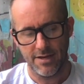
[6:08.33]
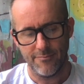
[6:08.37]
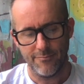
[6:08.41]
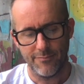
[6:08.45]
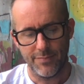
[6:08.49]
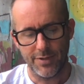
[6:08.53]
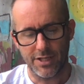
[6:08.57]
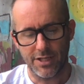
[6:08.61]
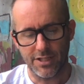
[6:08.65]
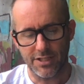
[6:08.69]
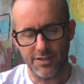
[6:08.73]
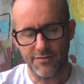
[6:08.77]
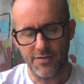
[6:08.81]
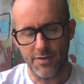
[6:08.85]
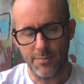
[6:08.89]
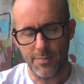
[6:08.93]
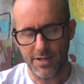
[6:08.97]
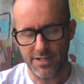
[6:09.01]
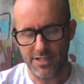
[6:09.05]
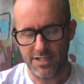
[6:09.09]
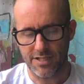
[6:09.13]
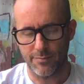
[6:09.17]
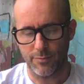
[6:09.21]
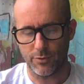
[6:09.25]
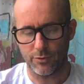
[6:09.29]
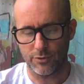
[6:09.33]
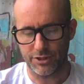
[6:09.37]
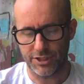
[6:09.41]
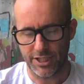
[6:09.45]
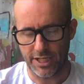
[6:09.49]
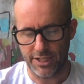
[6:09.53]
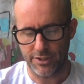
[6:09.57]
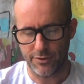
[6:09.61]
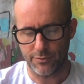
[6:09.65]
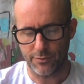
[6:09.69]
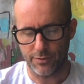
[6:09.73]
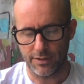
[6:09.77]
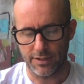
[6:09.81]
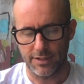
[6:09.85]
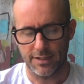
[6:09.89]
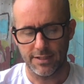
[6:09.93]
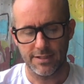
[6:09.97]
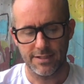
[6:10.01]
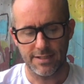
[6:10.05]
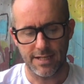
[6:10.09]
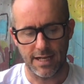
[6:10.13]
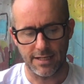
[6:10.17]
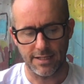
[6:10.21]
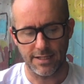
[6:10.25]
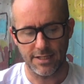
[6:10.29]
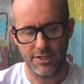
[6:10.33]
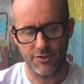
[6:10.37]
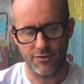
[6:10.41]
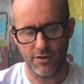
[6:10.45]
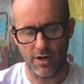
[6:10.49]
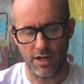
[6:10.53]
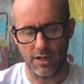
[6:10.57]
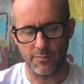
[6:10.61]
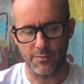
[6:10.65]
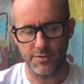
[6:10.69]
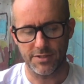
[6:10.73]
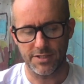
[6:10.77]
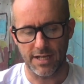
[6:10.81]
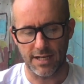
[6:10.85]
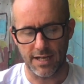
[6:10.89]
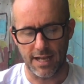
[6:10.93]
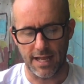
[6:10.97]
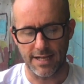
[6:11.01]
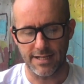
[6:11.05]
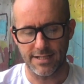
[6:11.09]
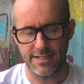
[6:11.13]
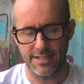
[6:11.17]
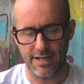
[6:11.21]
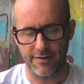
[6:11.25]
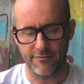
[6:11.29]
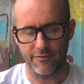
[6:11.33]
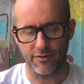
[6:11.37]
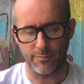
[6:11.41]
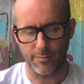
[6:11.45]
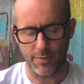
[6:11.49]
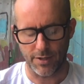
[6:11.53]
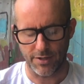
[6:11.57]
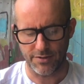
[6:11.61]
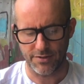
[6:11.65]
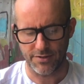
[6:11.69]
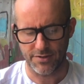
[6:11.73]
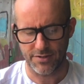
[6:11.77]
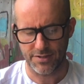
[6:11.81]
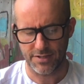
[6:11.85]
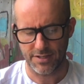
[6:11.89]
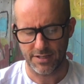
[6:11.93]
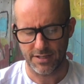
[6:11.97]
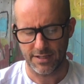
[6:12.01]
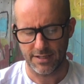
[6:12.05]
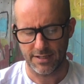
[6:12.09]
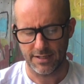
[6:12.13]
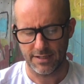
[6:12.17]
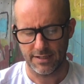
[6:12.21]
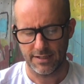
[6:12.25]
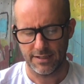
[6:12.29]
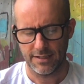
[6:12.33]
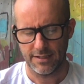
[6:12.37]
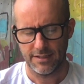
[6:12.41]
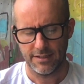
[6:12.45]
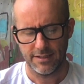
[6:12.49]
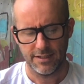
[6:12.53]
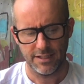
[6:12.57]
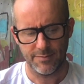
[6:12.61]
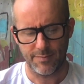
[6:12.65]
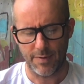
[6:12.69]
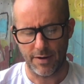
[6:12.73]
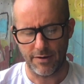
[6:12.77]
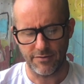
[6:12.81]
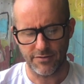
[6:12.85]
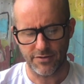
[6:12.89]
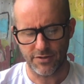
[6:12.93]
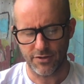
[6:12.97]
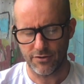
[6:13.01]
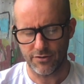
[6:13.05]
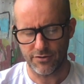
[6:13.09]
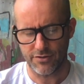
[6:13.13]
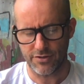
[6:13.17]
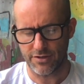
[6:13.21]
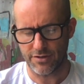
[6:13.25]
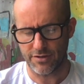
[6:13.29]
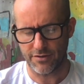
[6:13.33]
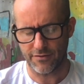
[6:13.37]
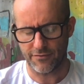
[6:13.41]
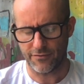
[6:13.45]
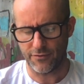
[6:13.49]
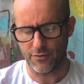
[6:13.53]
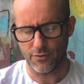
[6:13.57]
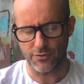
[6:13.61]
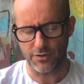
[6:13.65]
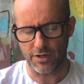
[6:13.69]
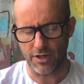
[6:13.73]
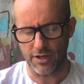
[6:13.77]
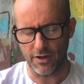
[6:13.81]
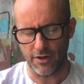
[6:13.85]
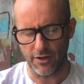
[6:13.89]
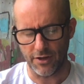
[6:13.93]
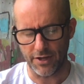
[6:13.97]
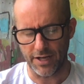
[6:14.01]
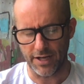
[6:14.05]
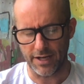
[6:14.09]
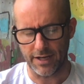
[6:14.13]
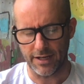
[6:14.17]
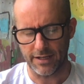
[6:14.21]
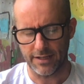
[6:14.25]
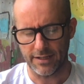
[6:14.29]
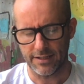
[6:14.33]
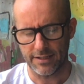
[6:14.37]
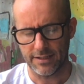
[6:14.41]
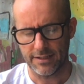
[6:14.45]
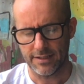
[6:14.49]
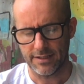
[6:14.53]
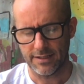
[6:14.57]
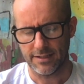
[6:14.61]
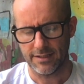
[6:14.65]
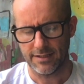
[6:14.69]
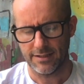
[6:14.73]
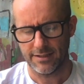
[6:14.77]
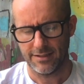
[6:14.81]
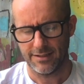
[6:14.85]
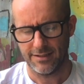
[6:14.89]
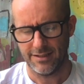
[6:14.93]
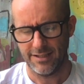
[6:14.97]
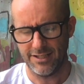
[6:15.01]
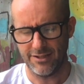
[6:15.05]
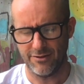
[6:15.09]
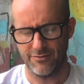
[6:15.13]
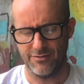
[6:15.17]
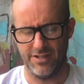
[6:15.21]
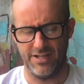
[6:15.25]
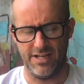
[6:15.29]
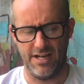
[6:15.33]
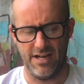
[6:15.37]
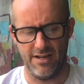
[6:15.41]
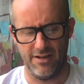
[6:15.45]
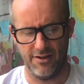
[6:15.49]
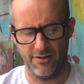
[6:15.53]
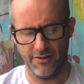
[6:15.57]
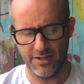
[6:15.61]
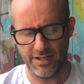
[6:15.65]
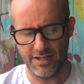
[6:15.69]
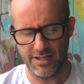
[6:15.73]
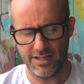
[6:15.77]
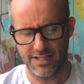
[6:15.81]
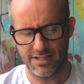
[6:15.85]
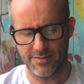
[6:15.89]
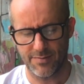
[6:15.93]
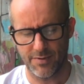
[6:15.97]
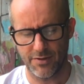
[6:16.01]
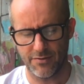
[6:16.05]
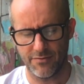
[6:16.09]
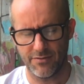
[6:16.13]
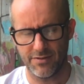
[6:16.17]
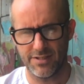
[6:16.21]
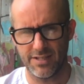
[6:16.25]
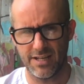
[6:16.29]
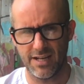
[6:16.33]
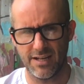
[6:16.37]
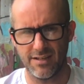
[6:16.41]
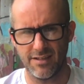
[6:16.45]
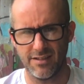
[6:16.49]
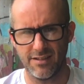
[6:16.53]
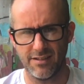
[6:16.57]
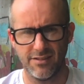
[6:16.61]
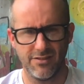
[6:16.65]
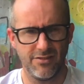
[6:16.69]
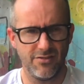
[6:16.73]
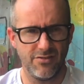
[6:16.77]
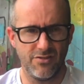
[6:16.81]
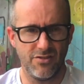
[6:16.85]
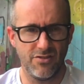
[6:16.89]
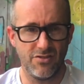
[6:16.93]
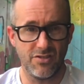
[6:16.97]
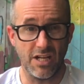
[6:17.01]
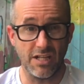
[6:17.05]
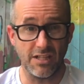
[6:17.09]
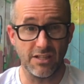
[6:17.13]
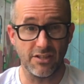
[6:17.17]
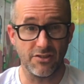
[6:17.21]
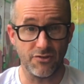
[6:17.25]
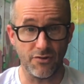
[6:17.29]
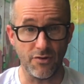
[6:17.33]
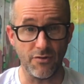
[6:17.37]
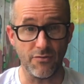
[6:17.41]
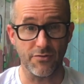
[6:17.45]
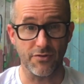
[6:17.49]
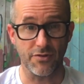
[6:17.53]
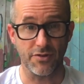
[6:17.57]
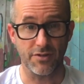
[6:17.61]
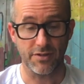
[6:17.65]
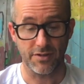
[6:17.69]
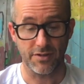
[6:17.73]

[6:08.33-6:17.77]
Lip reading: Because of the basketball schedule, Stanley's trial was delayed several months. His parents couldn't afford a lawyer. "You don't need a lawyer," his mother had said. "Just tell the truth."